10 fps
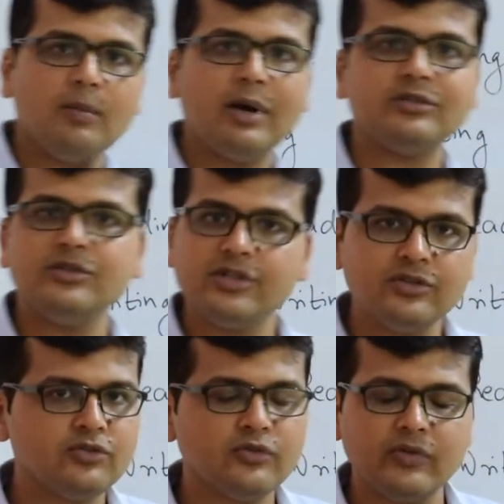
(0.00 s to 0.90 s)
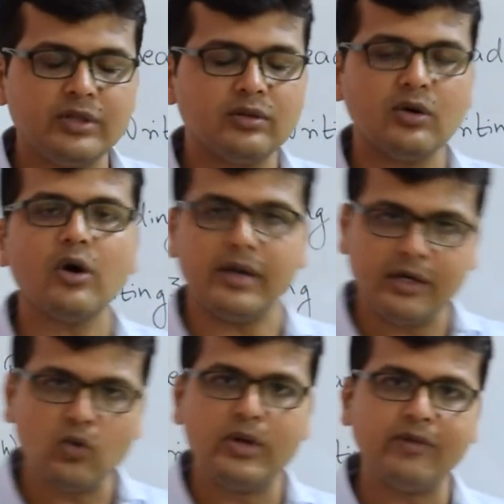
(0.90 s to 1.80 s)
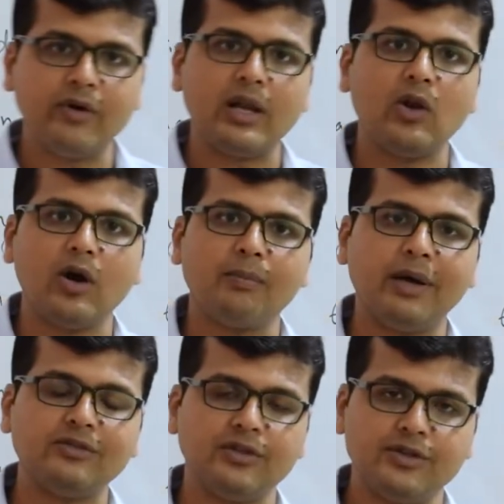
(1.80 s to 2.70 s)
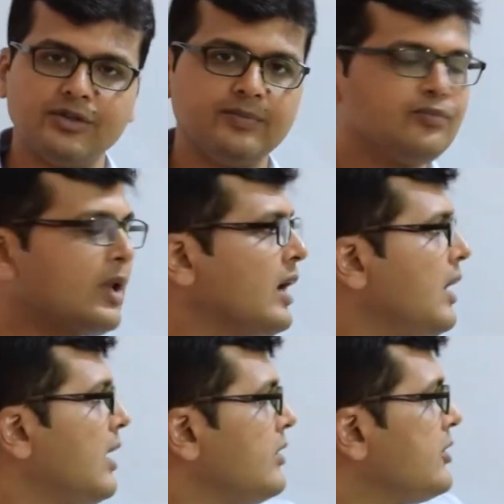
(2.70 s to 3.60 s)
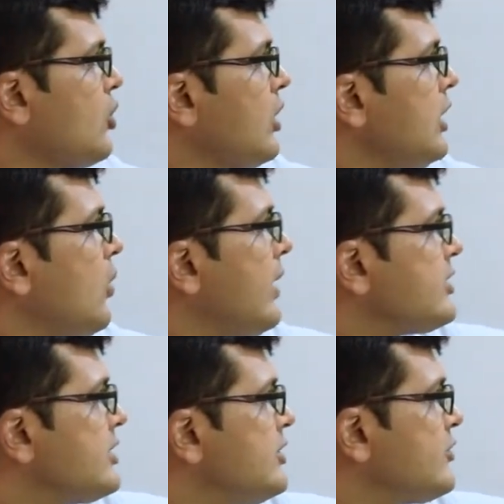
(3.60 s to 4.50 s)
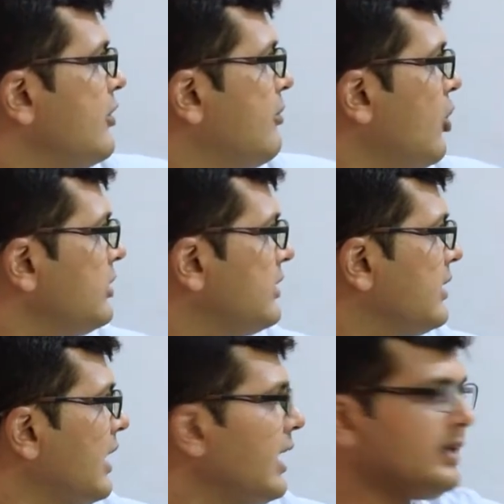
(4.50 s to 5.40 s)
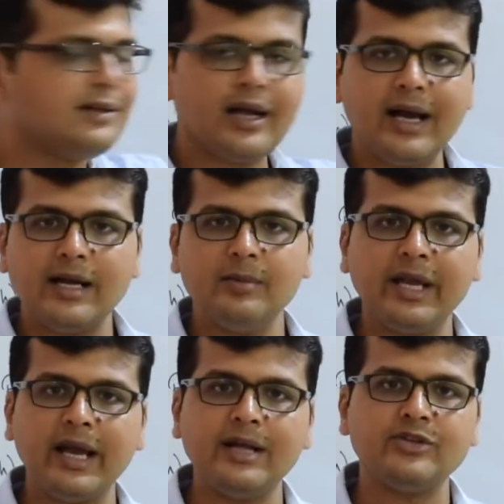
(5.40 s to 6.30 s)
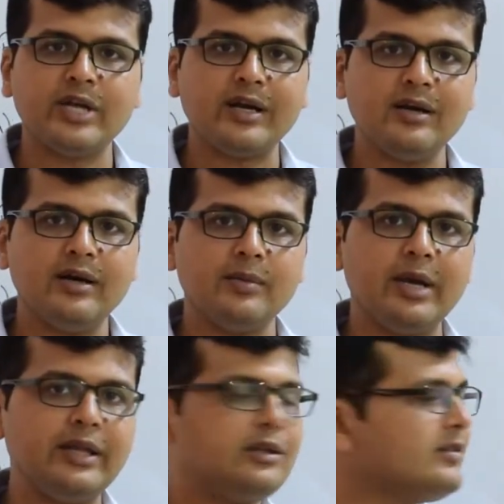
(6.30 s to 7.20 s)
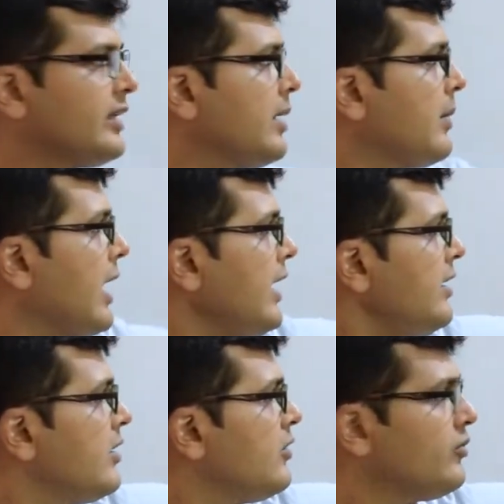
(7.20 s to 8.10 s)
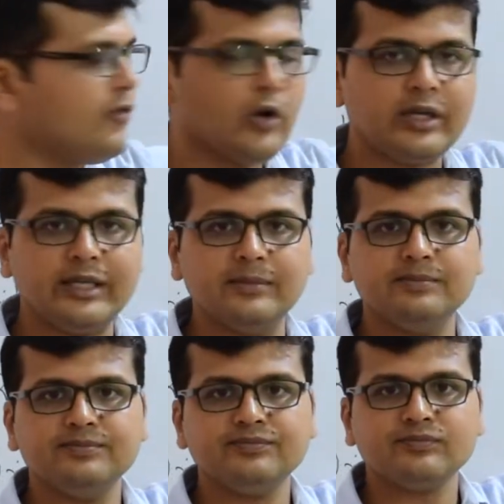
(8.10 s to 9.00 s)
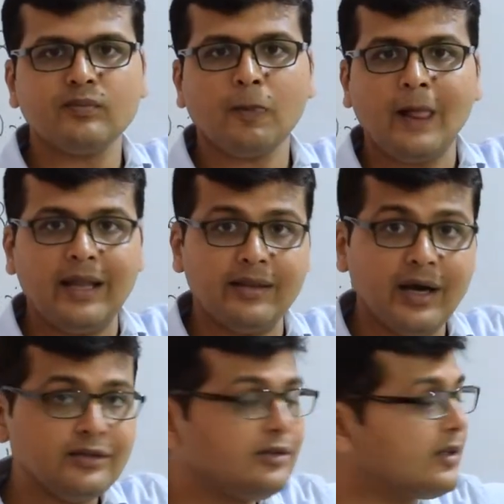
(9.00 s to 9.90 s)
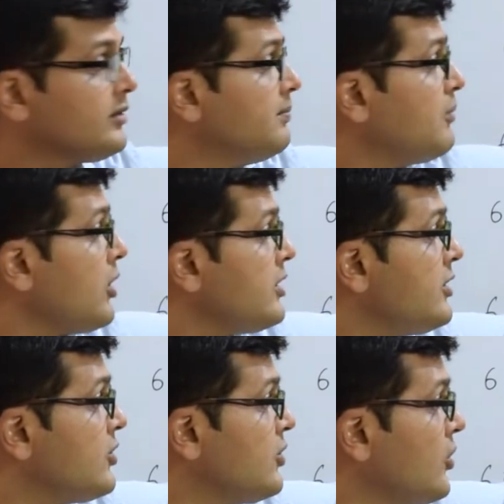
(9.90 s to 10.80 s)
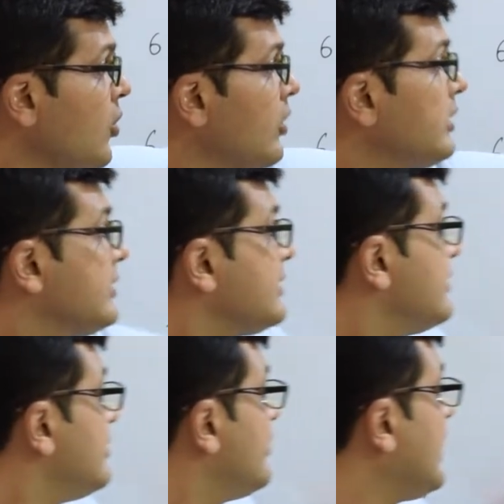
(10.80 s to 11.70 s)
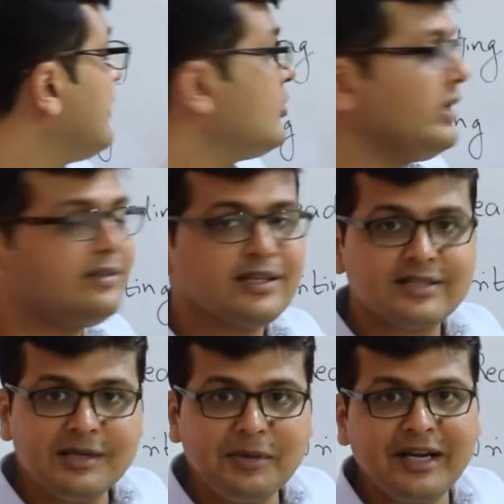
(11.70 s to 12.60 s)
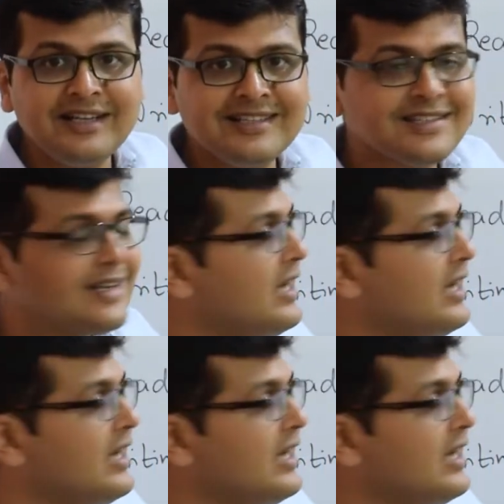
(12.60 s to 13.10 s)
passages with or including one long passage. The total questions for both the IELTS academic and general remain the same at 40. And thus, it is important to note that since we have only 60 minutes,